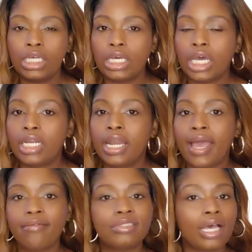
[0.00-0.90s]
I didn't
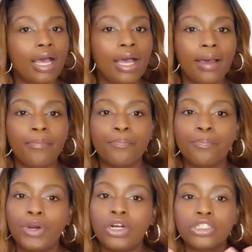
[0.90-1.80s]
have time
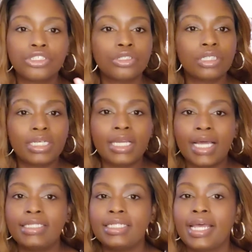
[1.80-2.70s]
personally. I
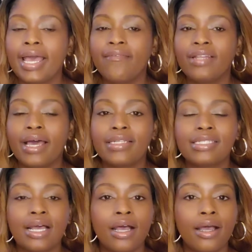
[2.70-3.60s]
didn't have a lot of
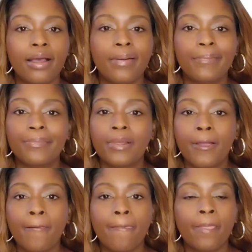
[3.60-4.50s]
time,
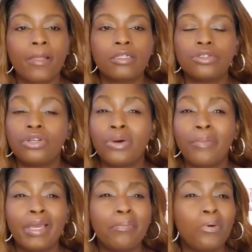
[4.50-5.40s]
you know,
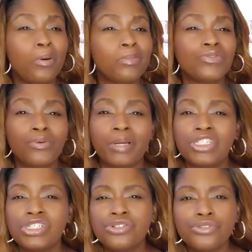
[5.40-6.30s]
make appointments for my
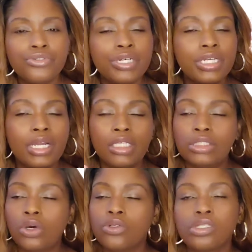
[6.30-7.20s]
children,
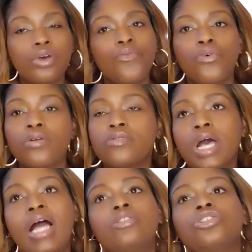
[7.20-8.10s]
so on and so forth. So
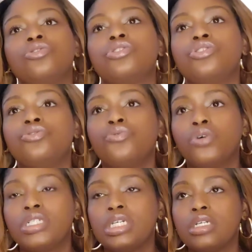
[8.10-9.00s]
I chose to do
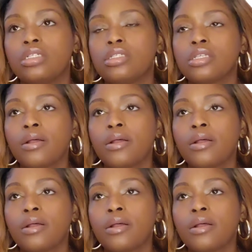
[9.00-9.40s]
4 10s.